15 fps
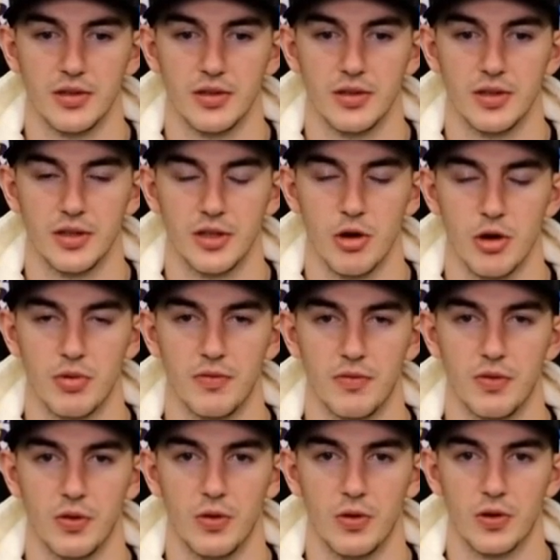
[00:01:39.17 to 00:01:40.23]
the open
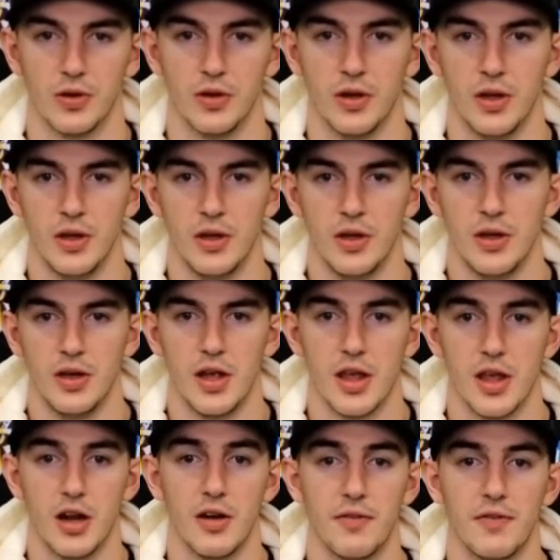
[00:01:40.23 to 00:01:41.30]
floor.
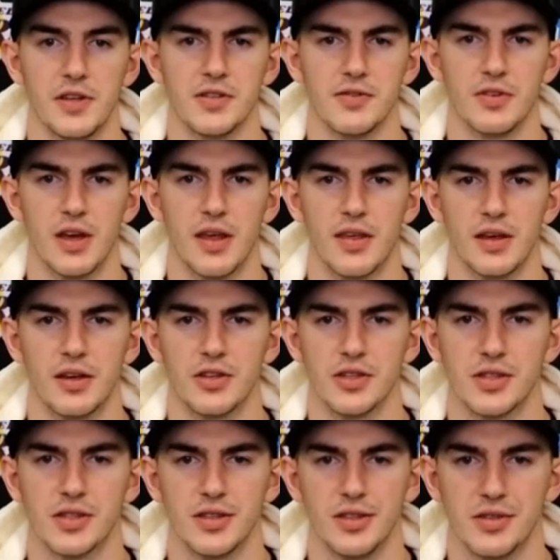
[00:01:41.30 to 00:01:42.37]
And then offensively, I think
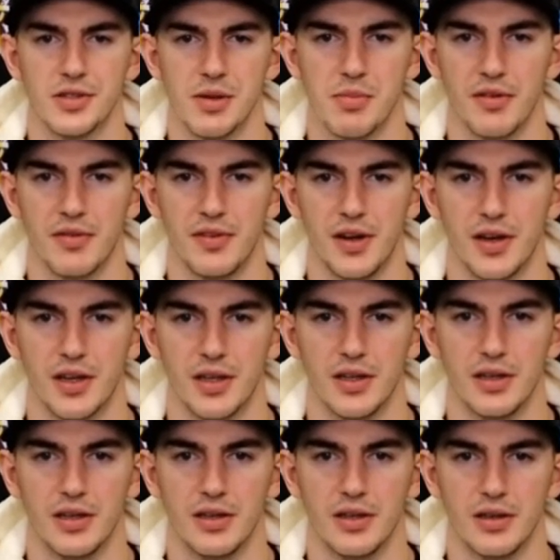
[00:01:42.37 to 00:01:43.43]
just, you know, simplifying
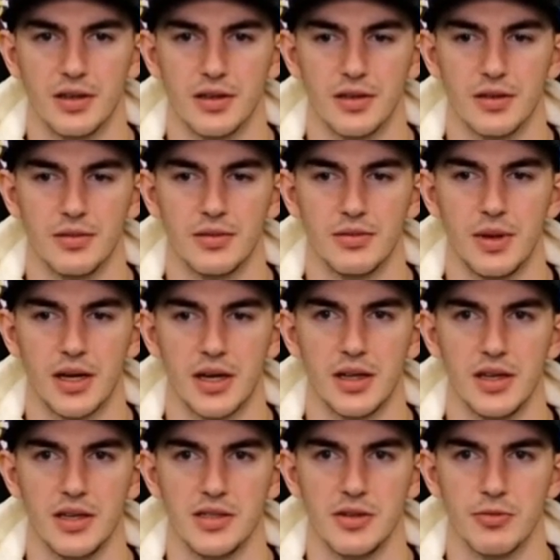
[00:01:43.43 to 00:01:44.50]
it, making
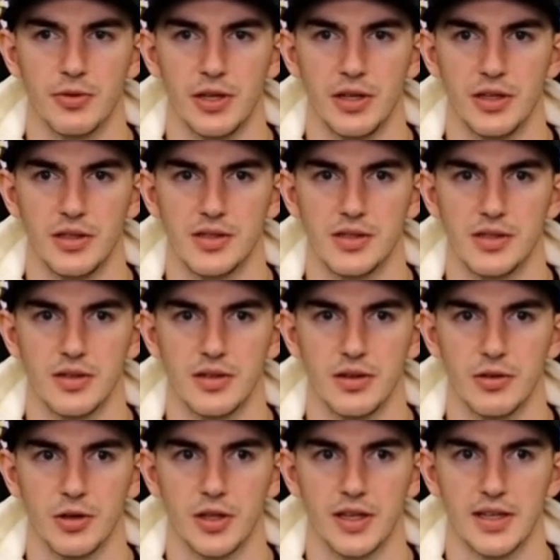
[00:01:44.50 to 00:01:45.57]
the easy reads, you
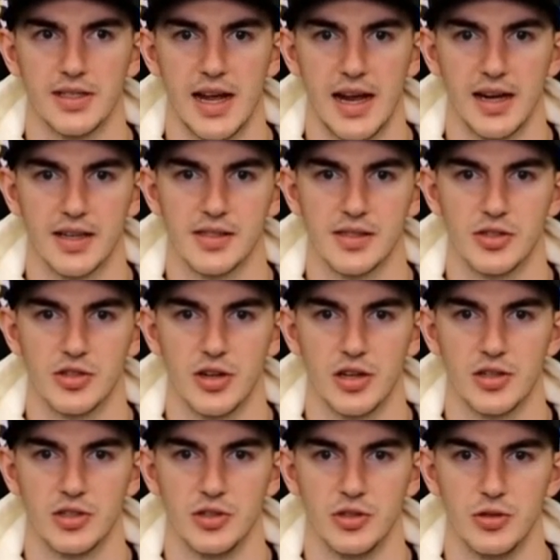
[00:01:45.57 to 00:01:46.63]
know, early attacks to
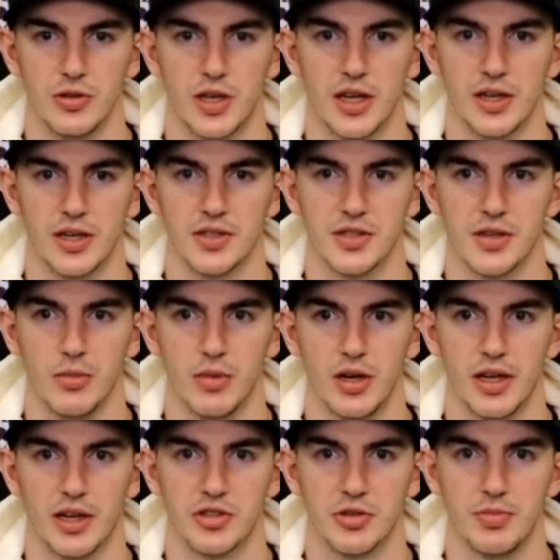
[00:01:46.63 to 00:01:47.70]
draw two, kick to
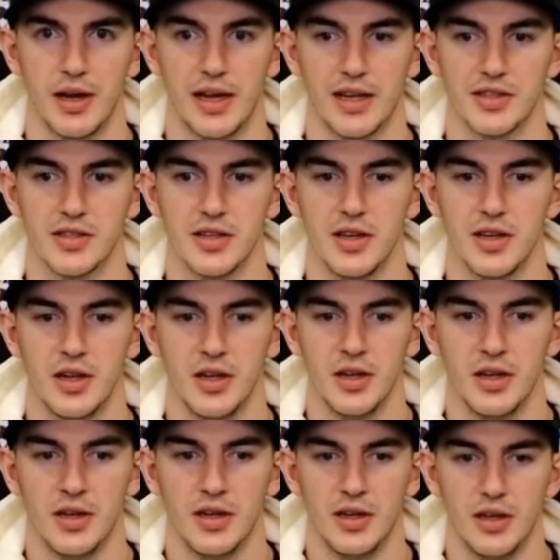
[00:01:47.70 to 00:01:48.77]
somebody, extra pass.
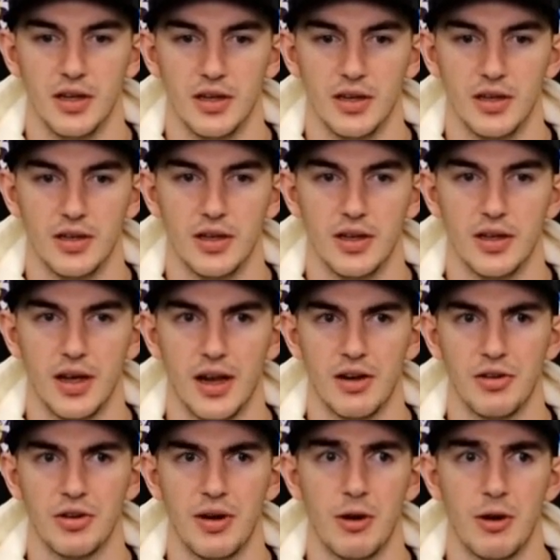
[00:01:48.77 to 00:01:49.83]
I
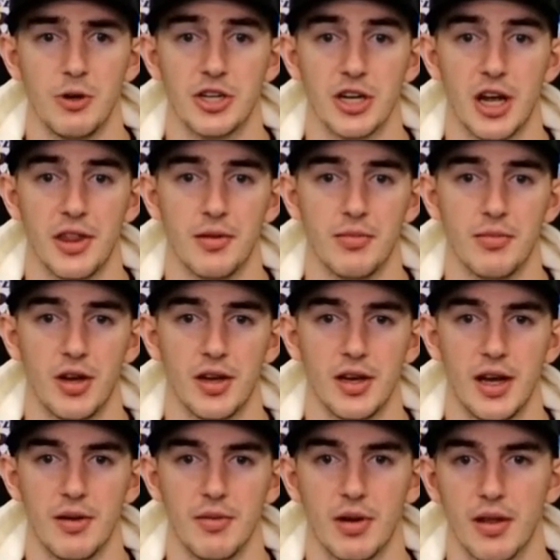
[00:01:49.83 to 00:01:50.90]
don't know how we shot the ball
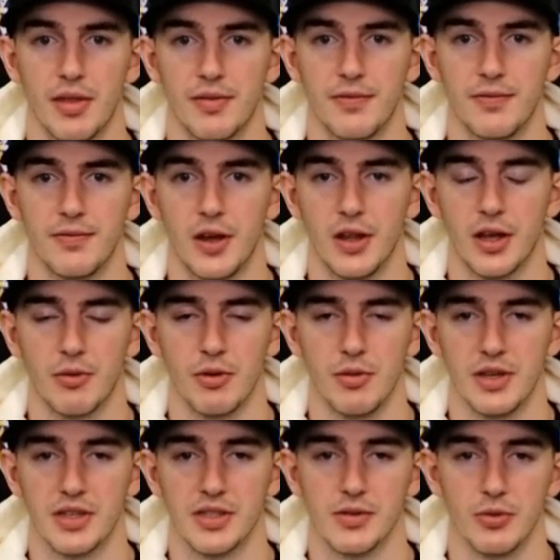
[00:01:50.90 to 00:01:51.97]
tonight, but I felt like we
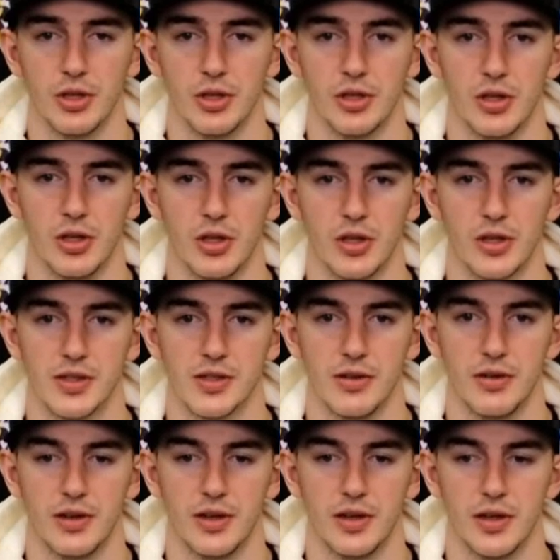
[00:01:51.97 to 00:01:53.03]
missed some really good looks.
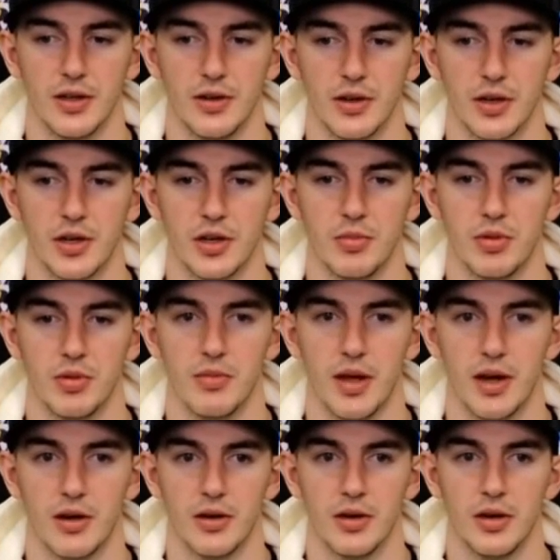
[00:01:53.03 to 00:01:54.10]
So, you know, it could have been
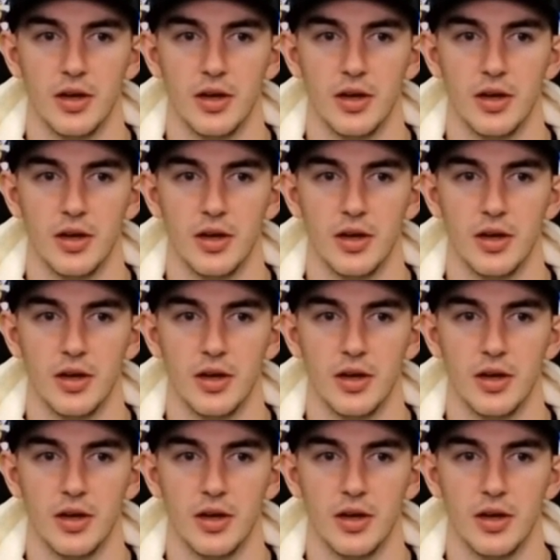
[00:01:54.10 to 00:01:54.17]
better